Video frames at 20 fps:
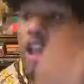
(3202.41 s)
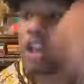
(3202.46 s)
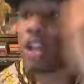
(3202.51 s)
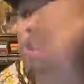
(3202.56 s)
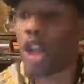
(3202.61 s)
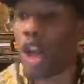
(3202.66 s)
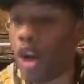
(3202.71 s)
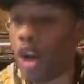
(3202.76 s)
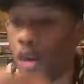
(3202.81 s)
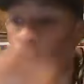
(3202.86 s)

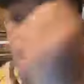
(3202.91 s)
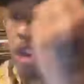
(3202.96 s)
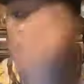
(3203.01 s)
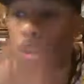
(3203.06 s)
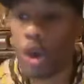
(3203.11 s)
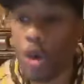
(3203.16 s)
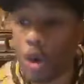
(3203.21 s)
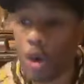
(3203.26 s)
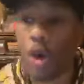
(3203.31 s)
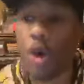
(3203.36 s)
General
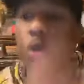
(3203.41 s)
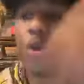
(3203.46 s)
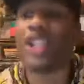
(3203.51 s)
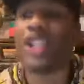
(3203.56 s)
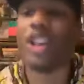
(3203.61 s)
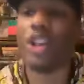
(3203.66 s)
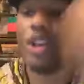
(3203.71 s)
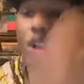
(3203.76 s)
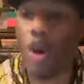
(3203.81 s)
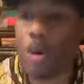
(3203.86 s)
Ojukwu was
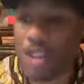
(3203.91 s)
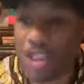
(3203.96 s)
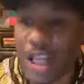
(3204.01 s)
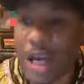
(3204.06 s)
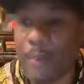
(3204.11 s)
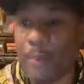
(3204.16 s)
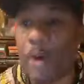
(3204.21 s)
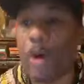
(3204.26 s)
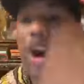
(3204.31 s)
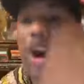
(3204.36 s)
the new
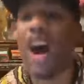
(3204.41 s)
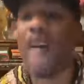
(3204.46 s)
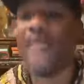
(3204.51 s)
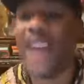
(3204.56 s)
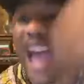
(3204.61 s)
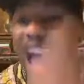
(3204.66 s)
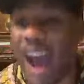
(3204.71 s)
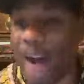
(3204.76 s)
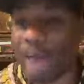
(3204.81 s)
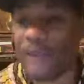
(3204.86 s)
symbol of
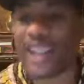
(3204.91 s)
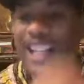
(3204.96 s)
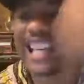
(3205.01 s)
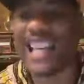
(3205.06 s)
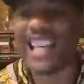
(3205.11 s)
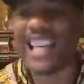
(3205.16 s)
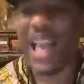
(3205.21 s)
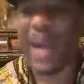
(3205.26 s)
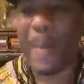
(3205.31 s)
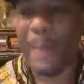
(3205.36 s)

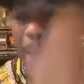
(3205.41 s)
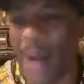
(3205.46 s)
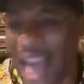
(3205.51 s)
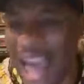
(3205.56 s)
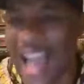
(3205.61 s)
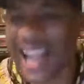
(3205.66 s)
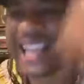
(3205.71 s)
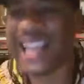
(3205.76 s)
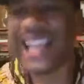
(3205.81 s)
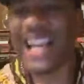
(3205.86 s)
African
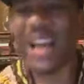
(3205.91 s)
black